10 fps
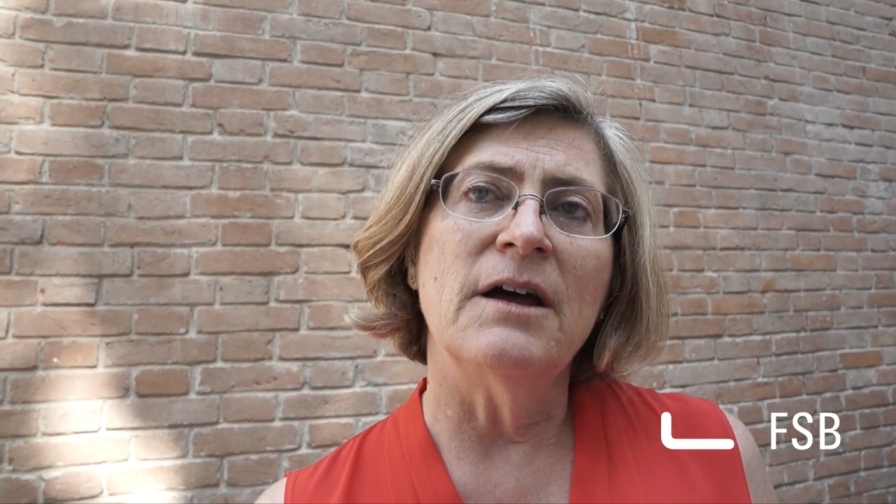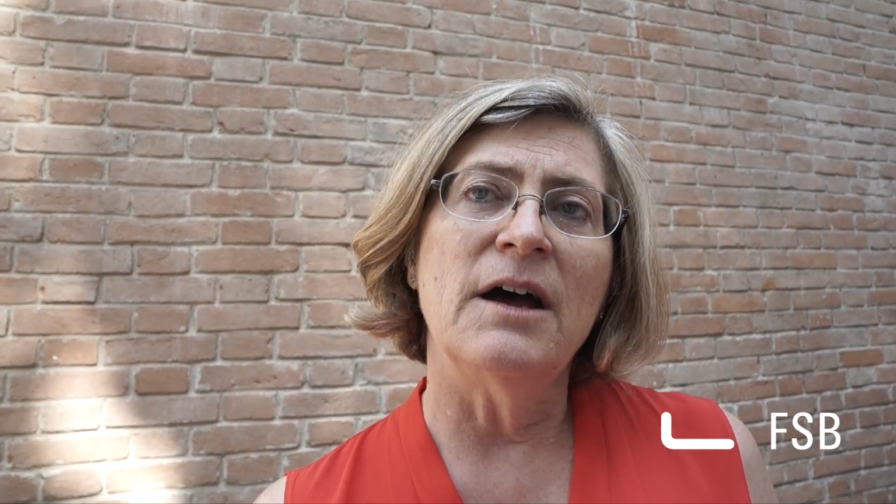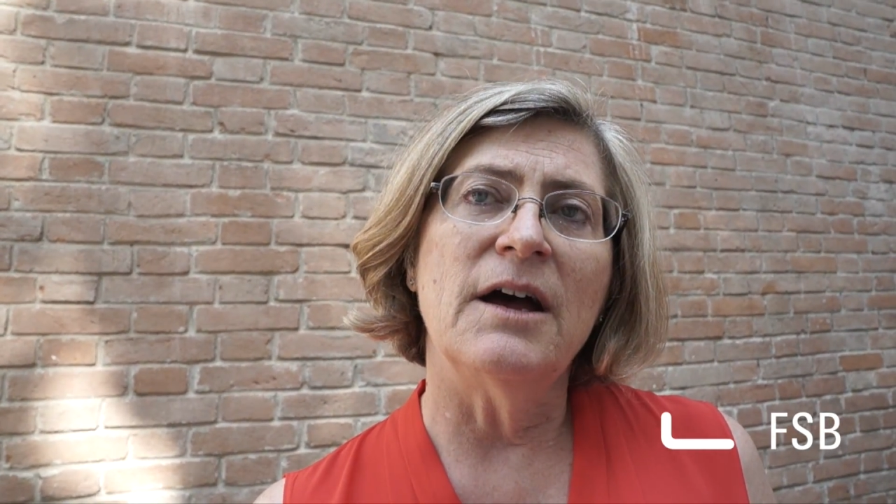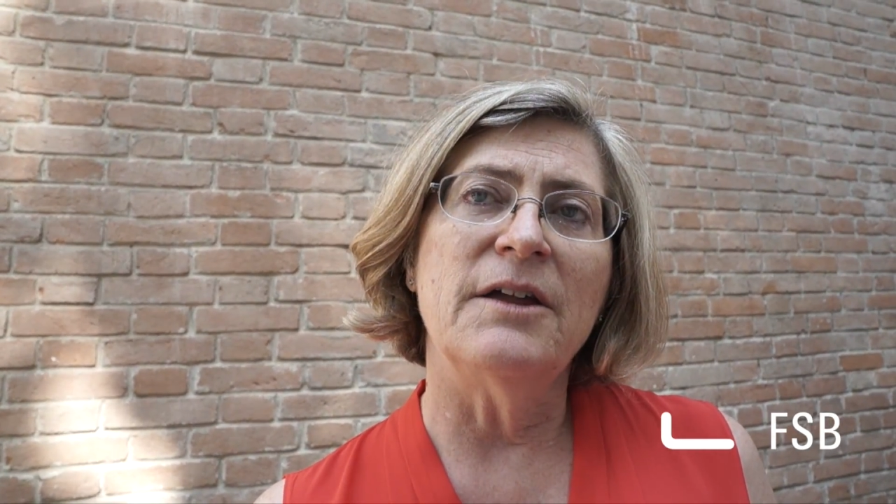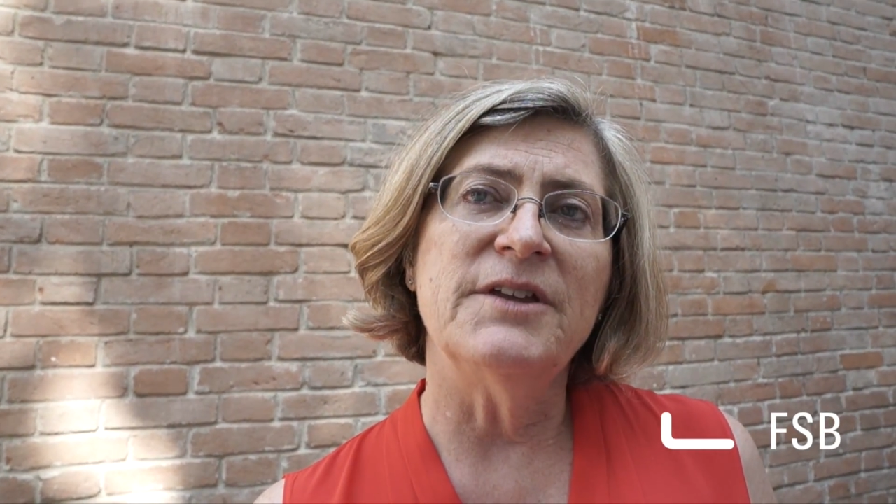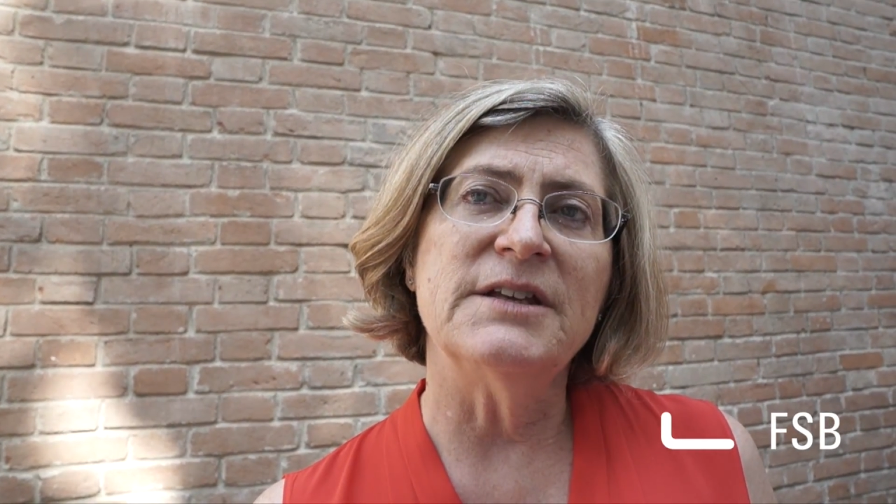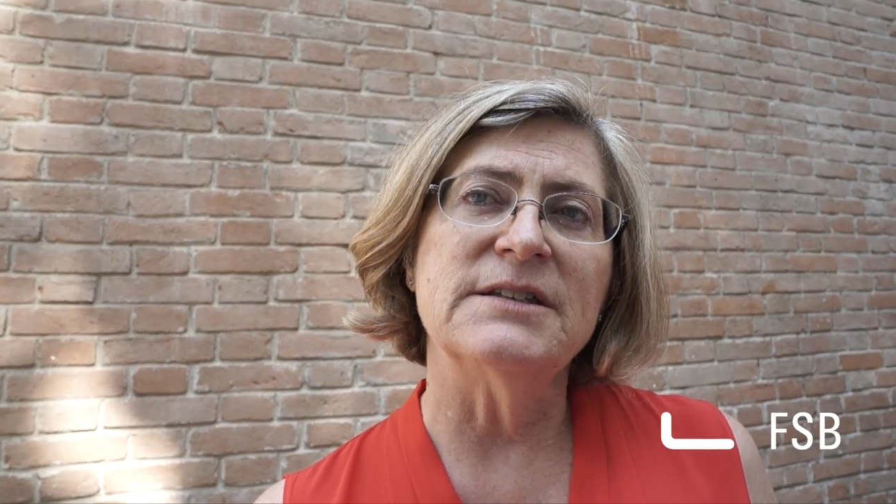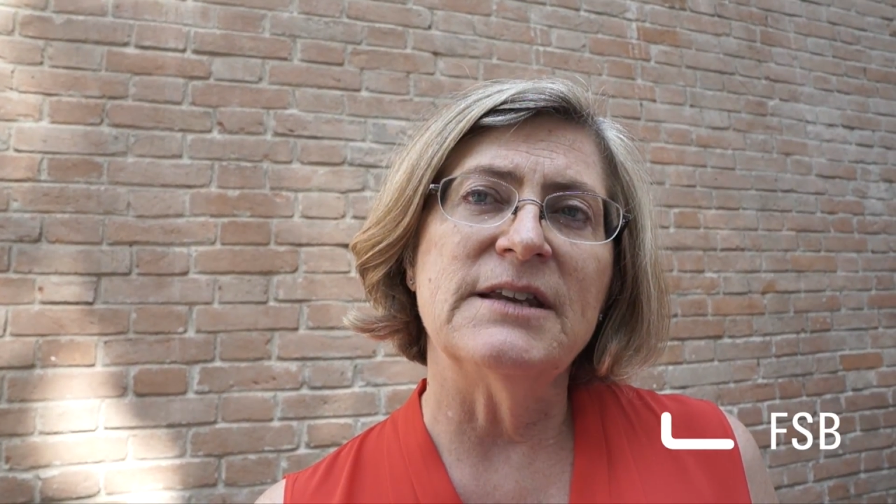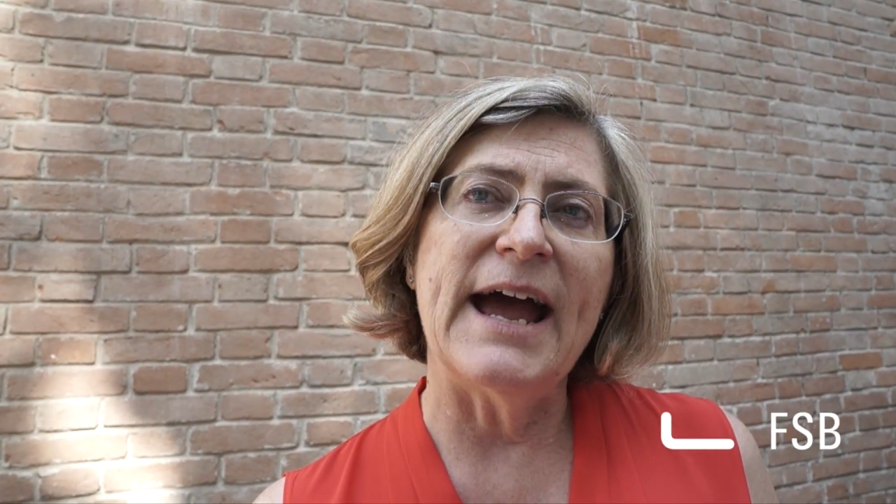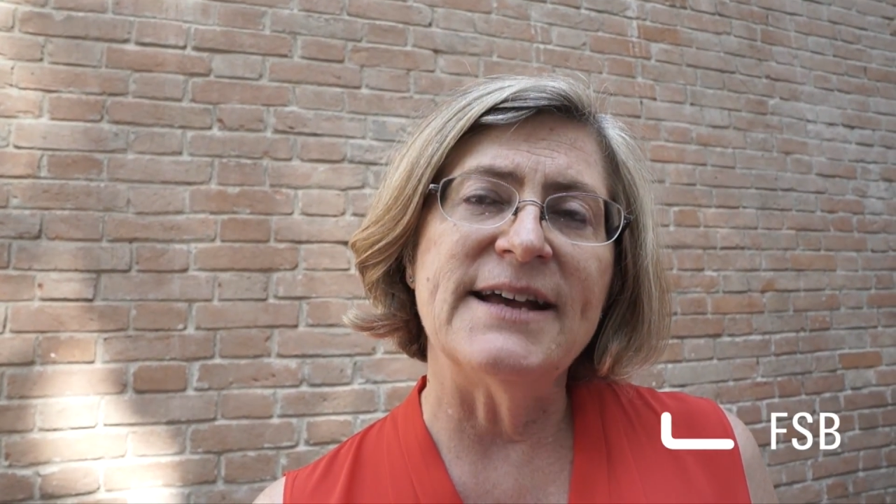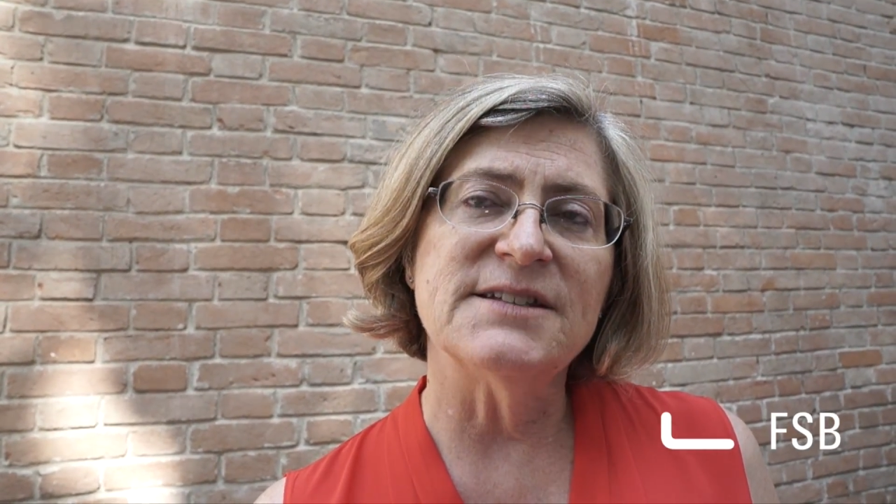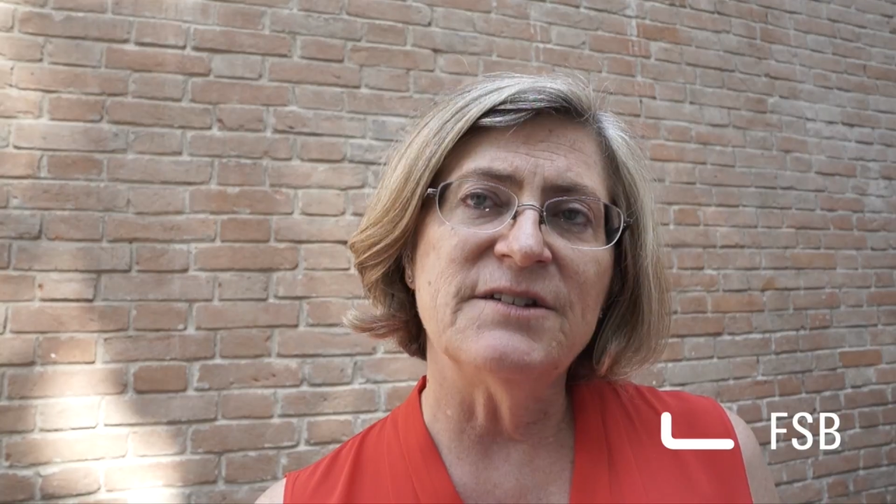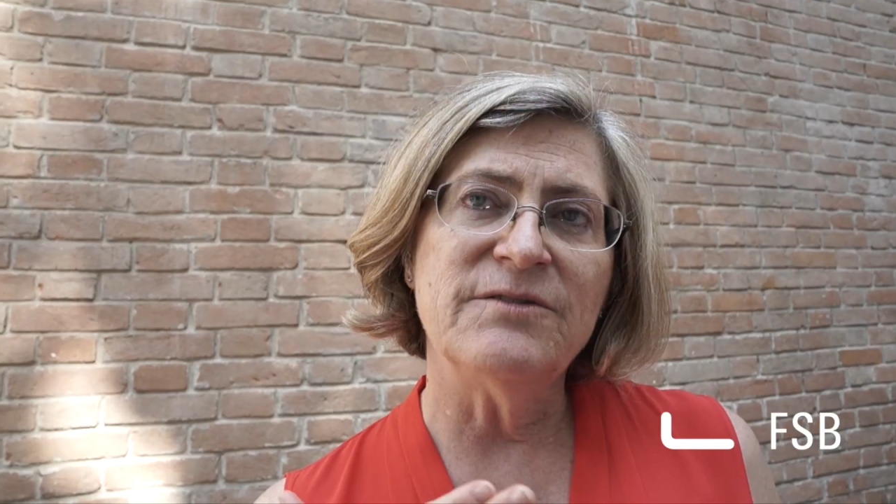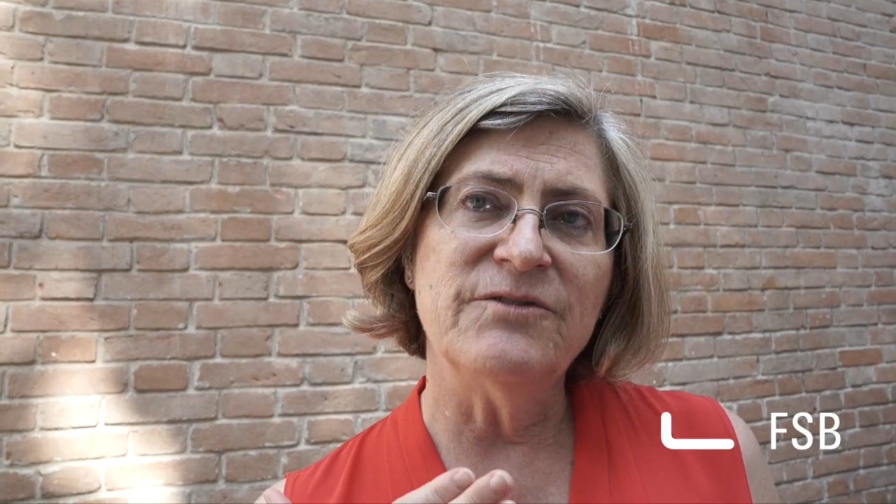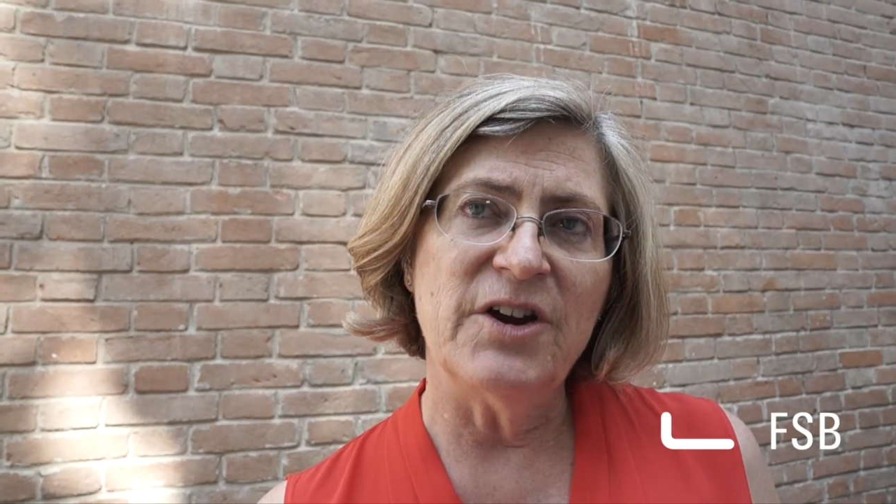that has a